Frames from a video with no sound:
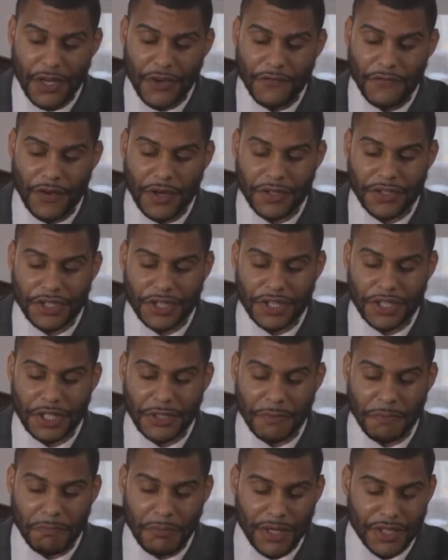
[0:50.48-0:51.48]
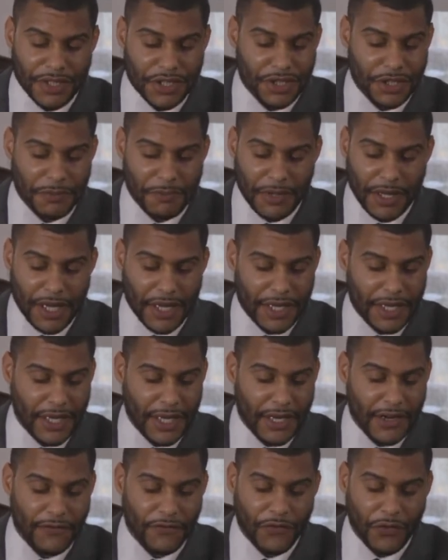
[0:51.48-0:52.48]
Functioning much like
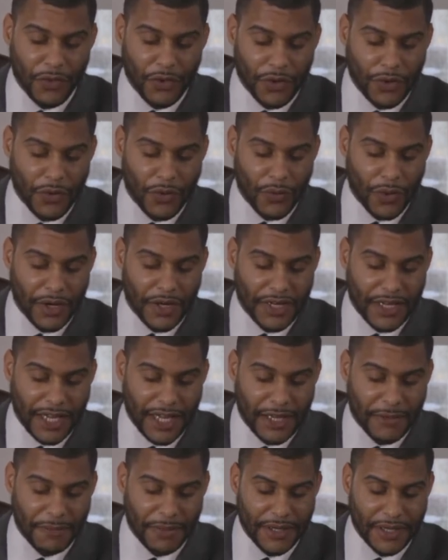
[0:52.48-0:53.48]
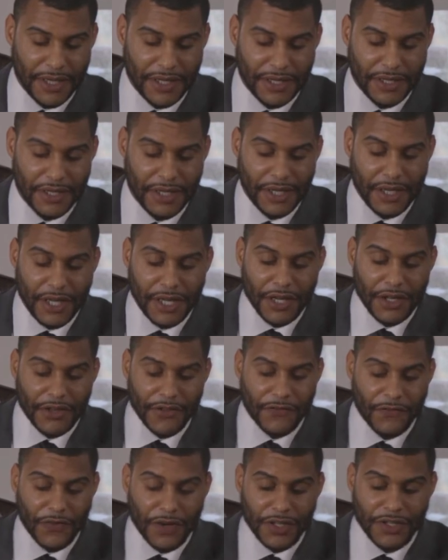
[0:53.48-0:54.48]
a 401k plan,
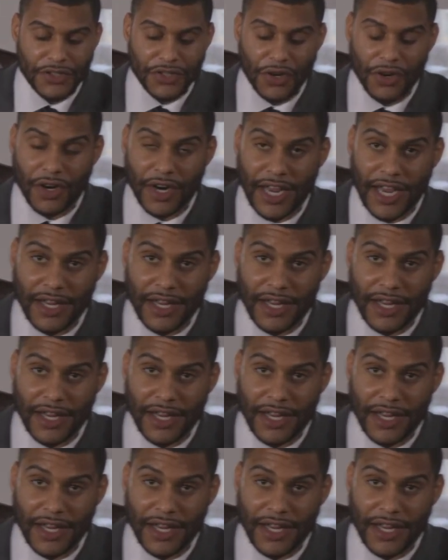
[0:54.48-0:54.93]
the funds are